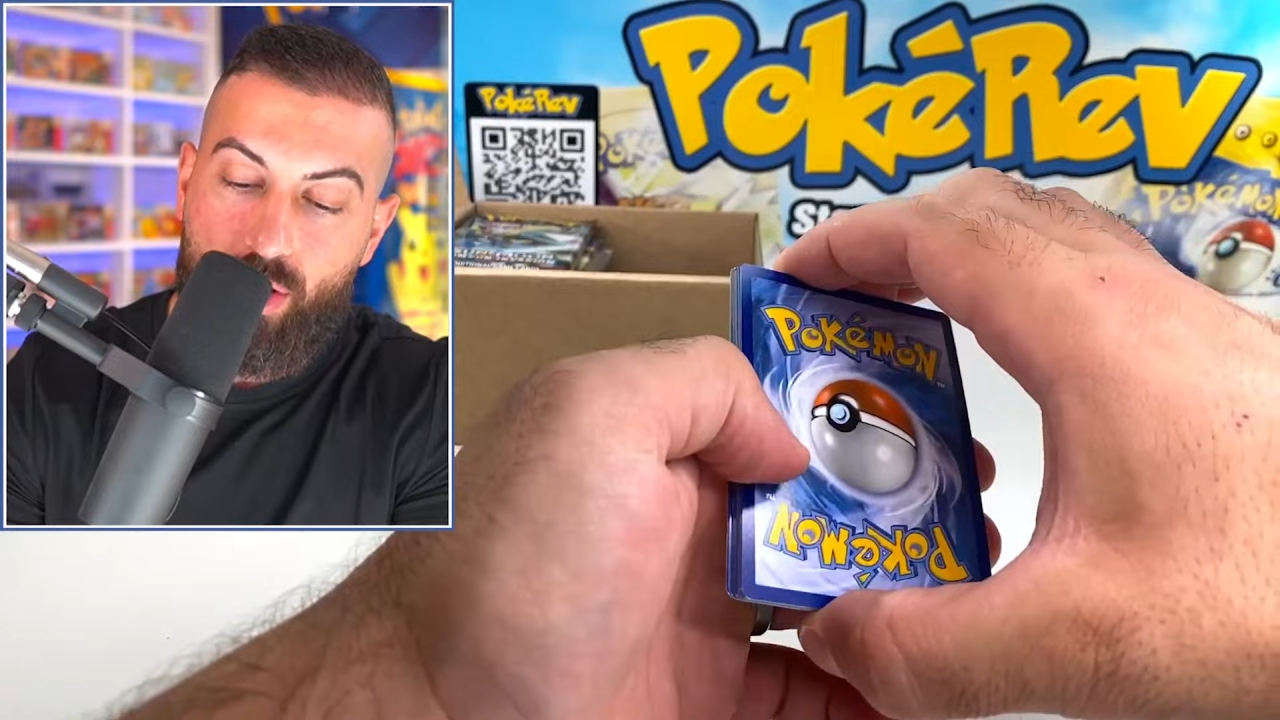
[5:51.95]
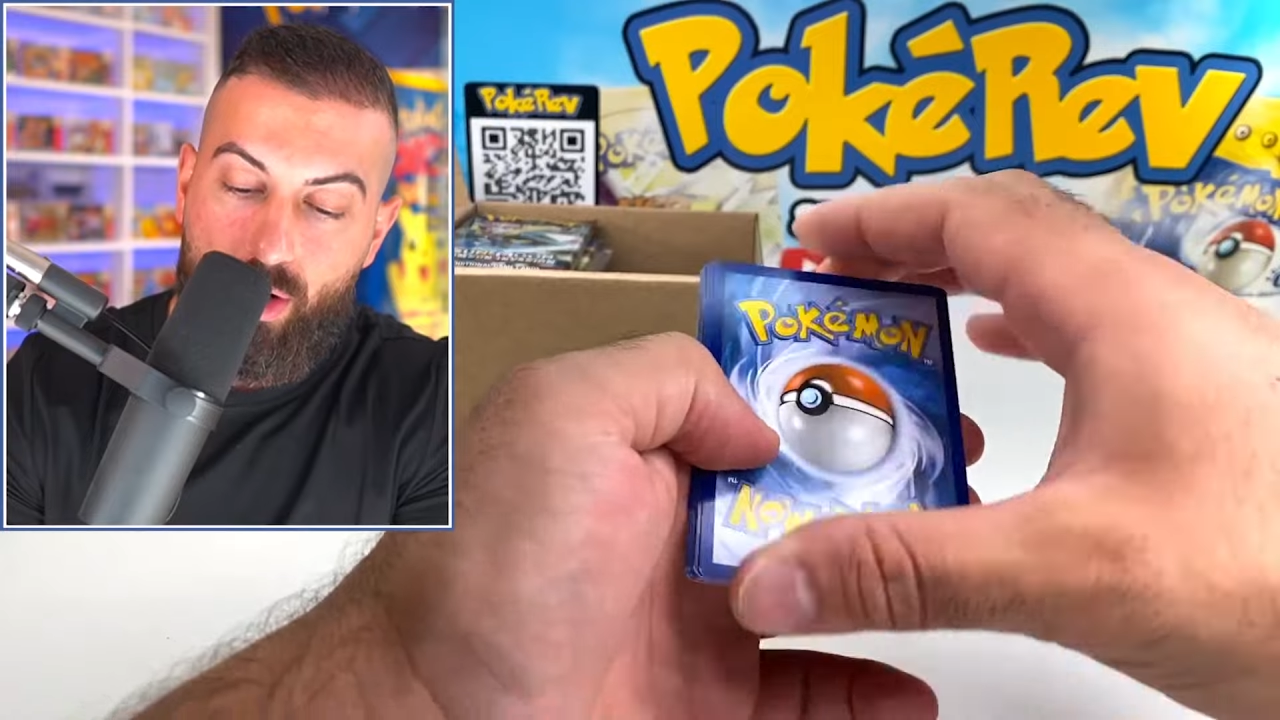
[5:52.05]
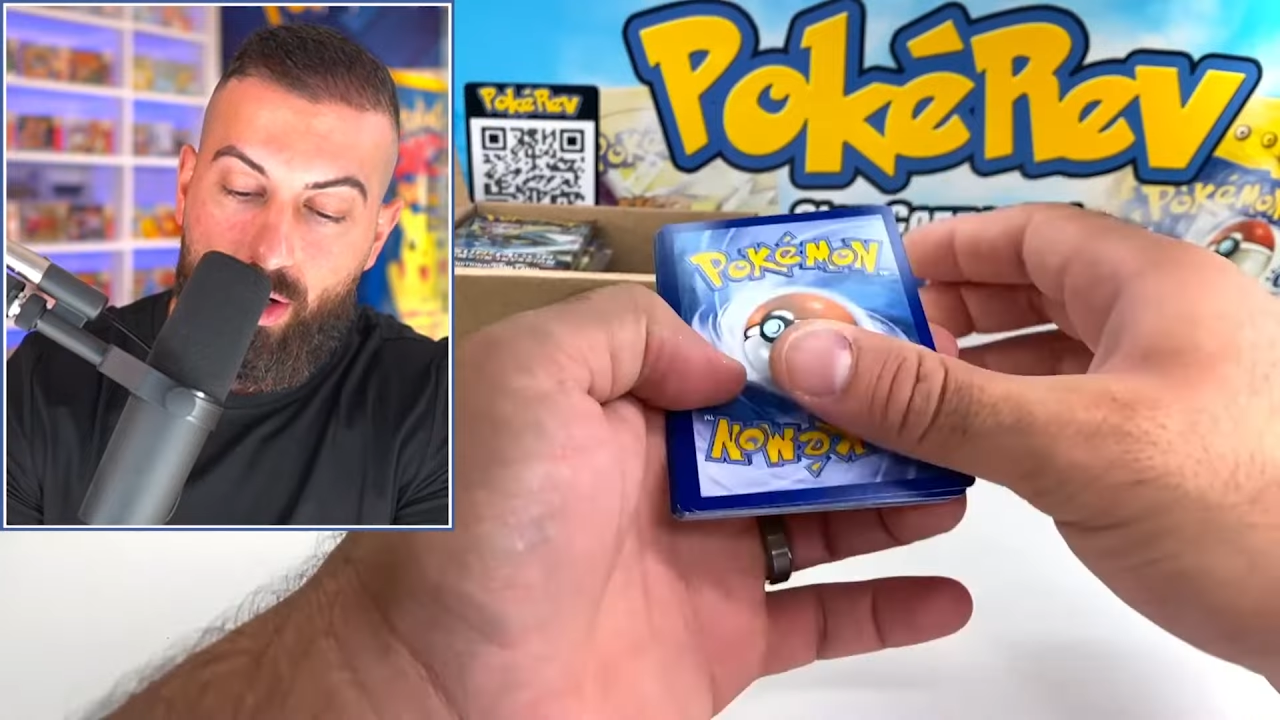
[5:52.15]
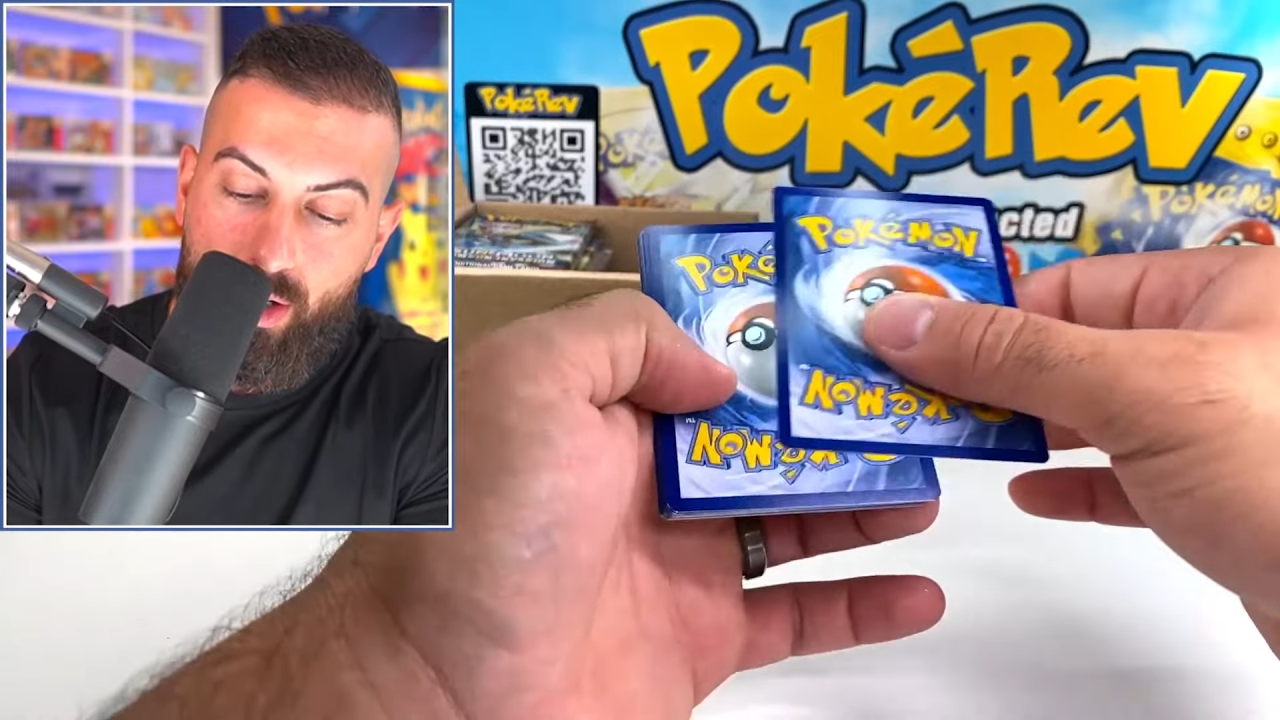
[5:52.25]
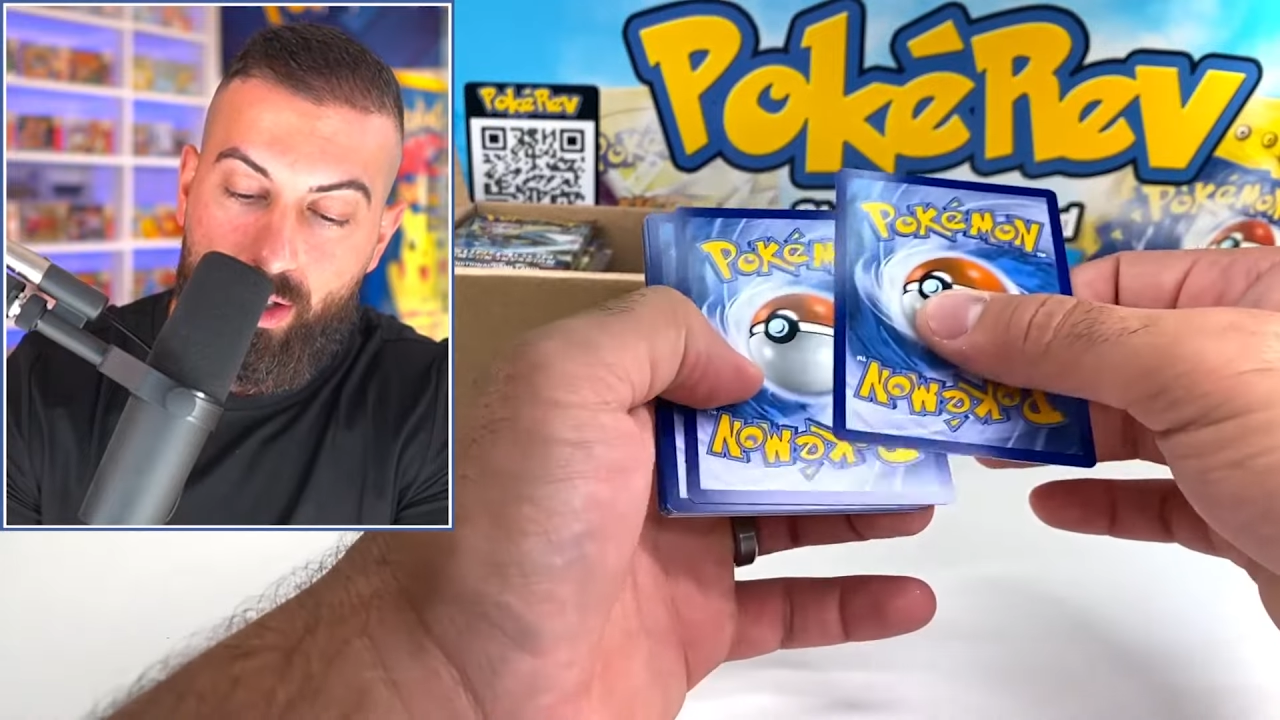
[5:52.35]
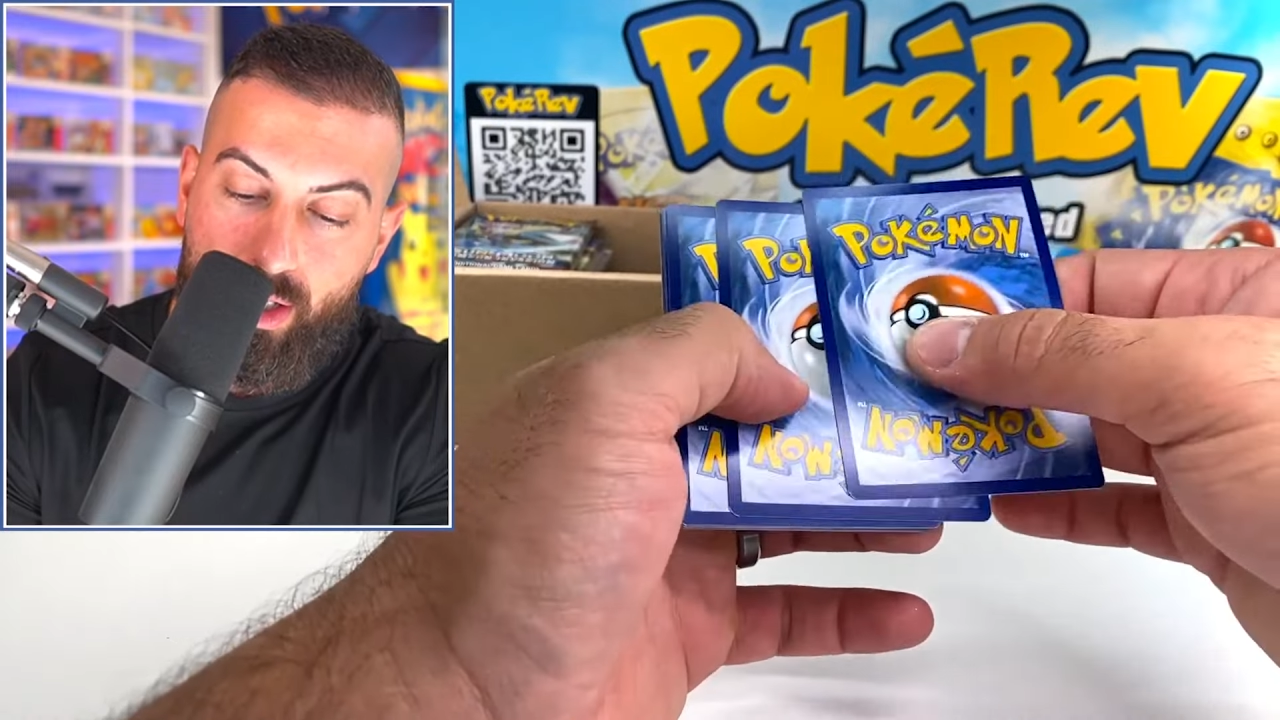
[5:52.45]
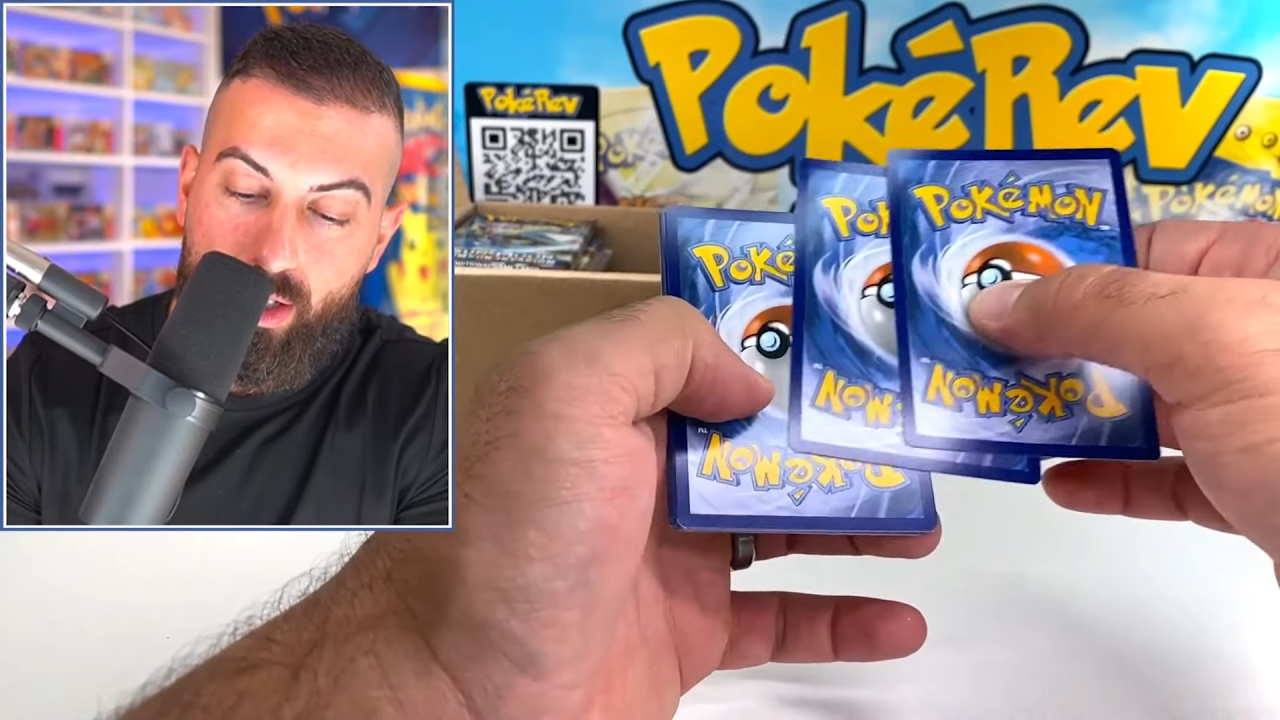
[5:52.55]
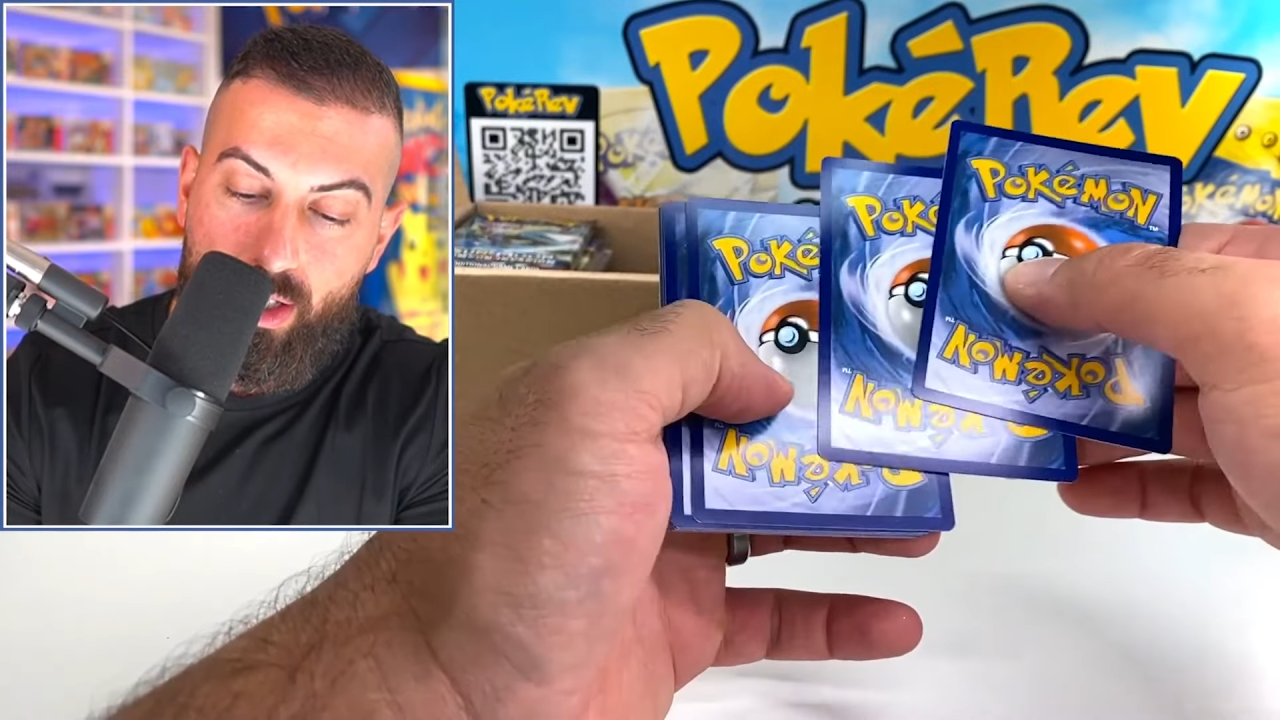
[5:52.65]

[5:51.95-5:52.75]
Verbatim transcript: card.